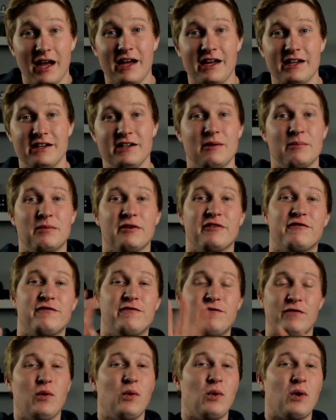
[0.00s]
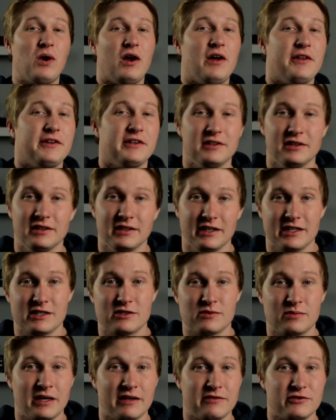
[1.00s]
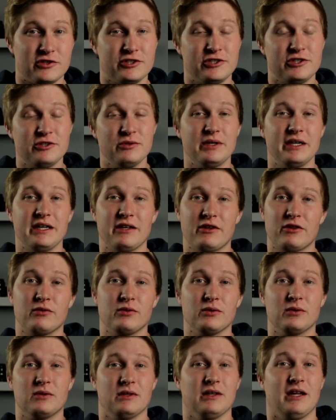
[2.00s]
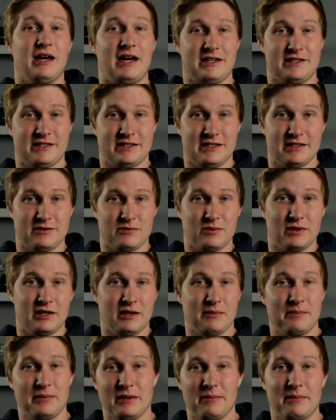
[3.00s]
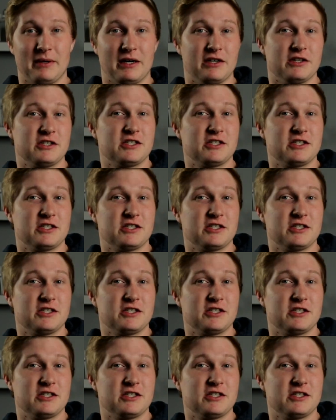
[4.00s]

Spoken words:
And number 4 on the list, we have shooting through glasses, whether it be a pair of